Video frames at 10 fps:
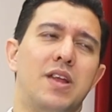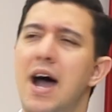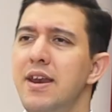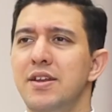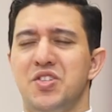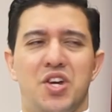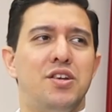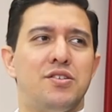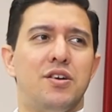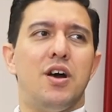I didn't
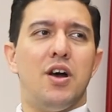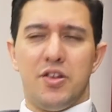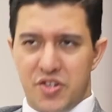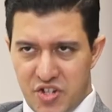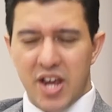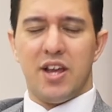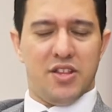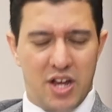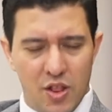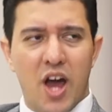change.
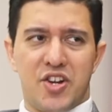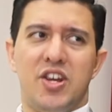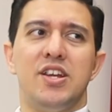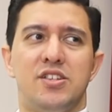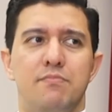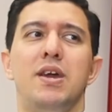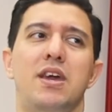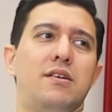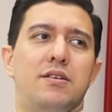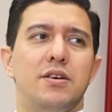A lot changed
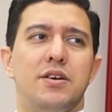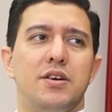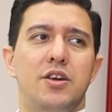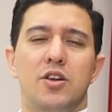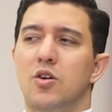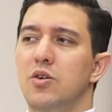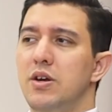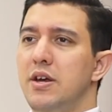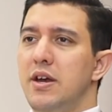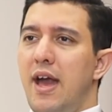me, you
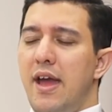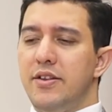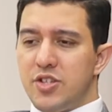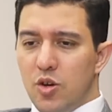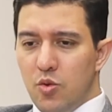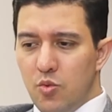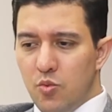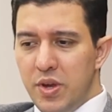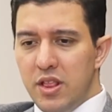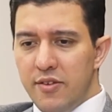know? And so
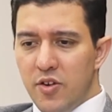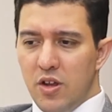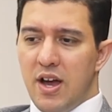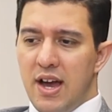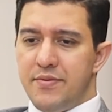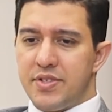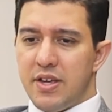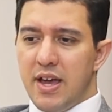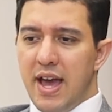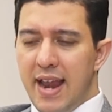we live our
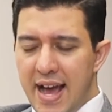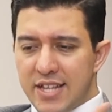lives, and